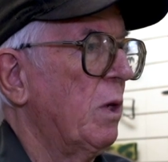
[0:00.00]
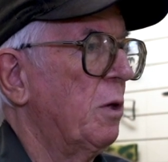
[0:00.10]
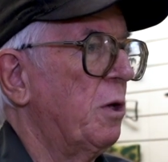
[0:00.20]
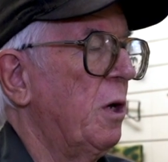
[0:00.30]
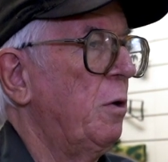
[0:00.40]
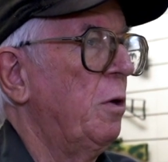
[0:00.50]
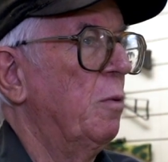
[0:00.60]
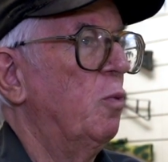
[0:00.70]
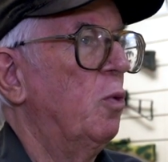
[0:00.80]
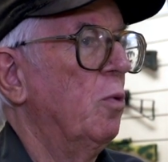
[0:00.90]
At the end of
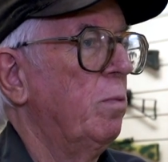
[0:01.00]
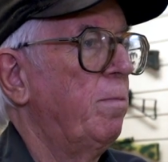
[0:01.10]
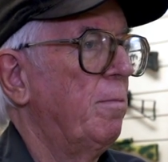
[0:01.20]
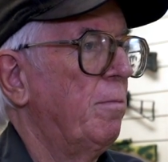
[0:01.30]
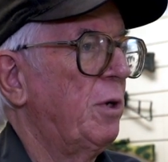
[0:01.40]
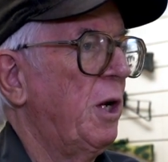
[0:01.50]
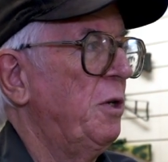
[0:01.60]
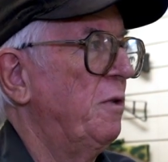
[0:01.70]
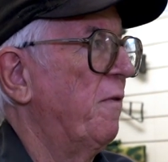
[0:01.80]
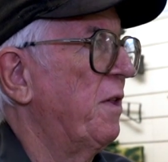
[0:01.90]
the war, tens of